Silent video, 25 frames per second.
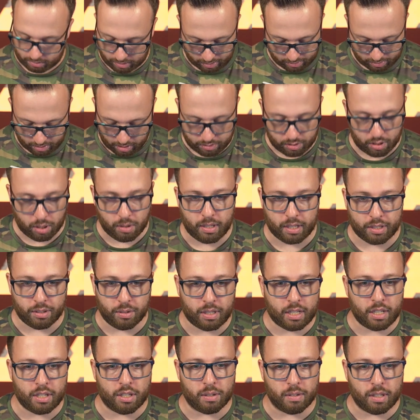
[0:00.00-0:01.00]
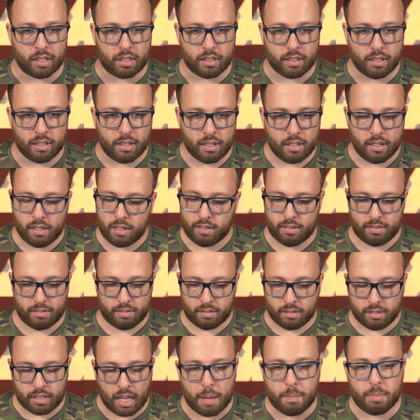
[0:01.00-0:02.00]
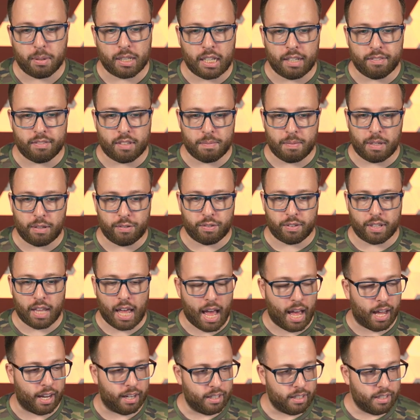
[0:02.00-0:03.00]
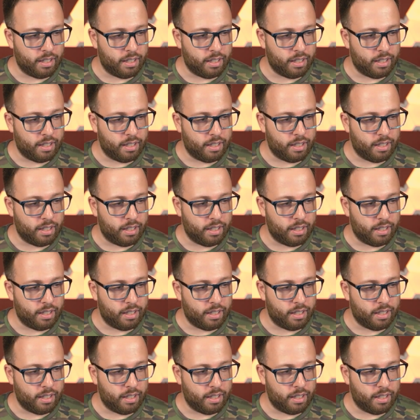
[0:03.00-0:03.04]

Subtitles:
They said, do it. You can do it. They believed in me for that.